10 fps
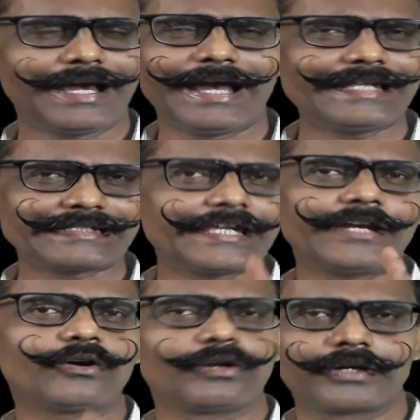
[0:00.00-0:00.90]
I
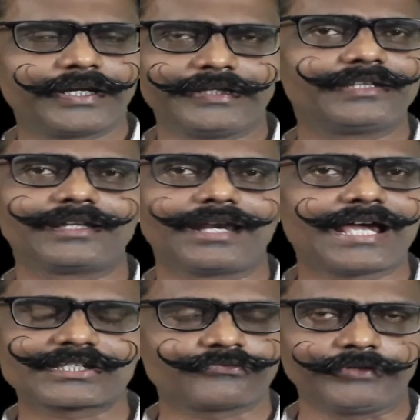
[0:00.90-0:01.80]
said already in the
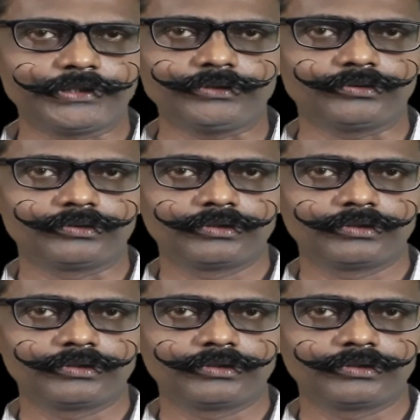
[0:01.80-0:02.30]
last video,